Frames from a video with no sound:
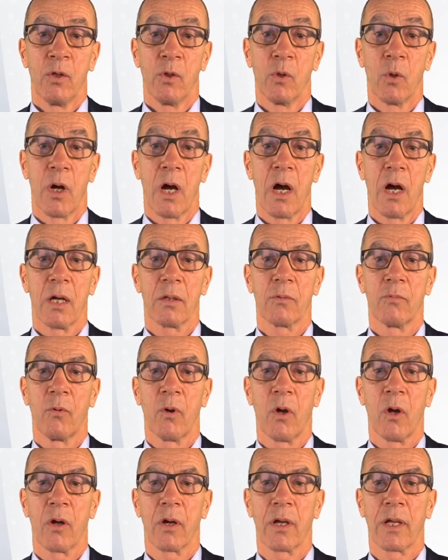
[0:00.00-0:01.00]
Your hard
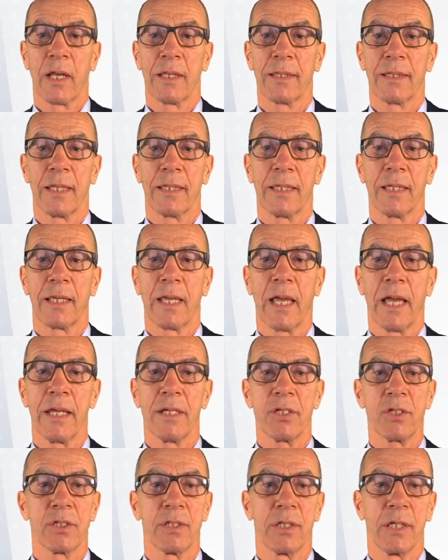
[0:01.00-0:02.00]
work and
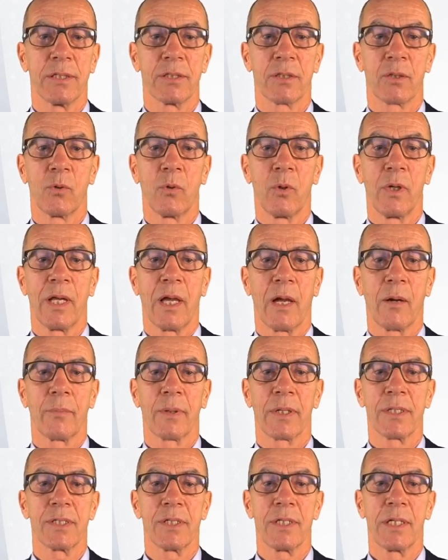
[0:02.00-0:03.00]
dedication is truly
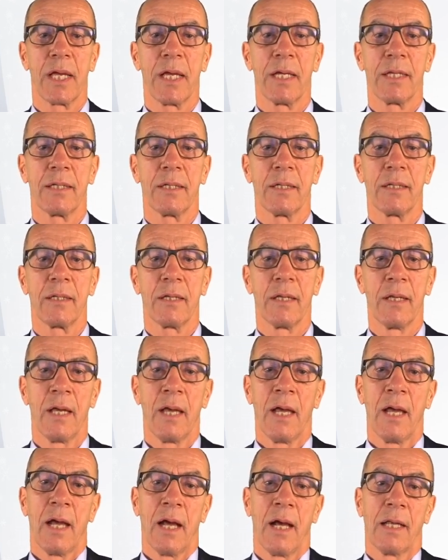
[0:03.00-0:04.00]
appreciated
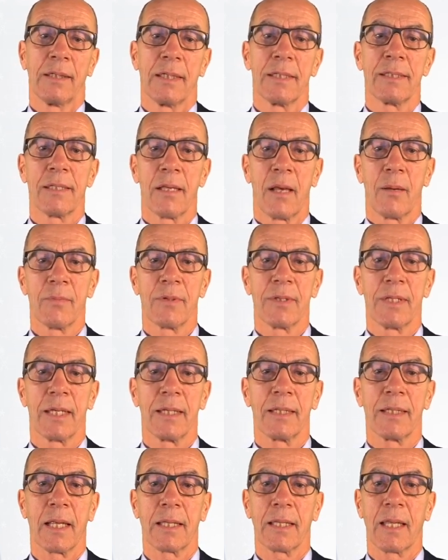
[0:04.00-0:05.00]
and is
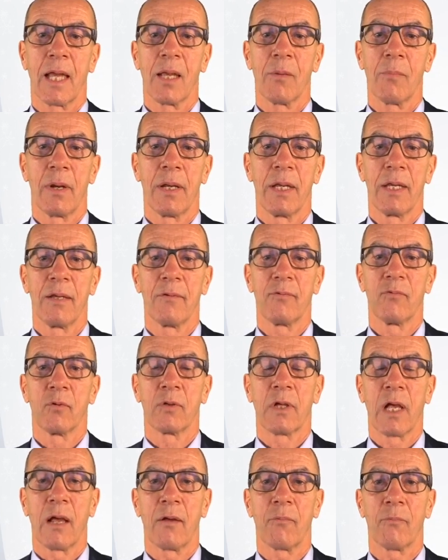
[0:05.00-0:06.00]
something that I believe
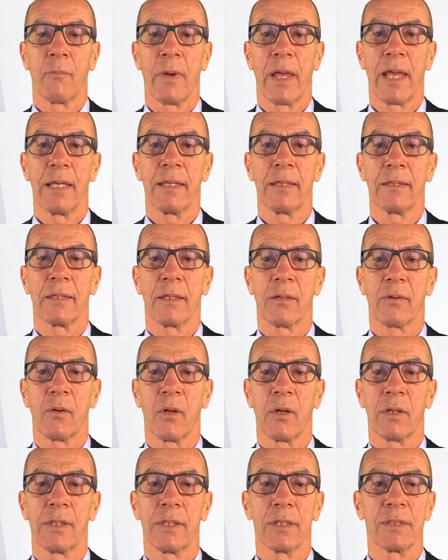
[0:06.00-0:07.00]
would have made the
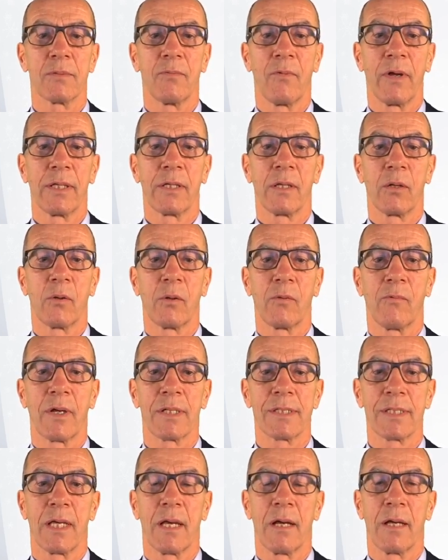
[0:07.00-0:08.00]
thirtieth Winter
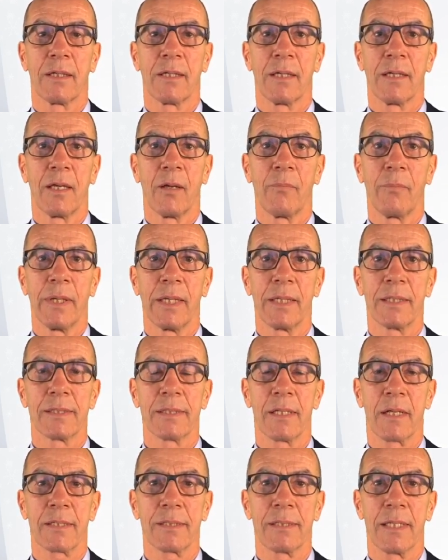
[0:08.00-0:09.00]
Universiade a big
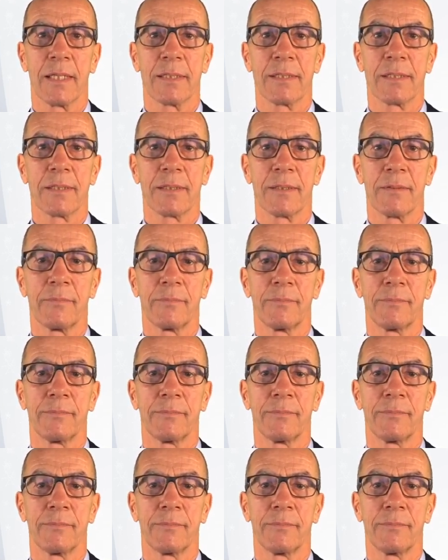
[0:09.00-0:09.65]
success.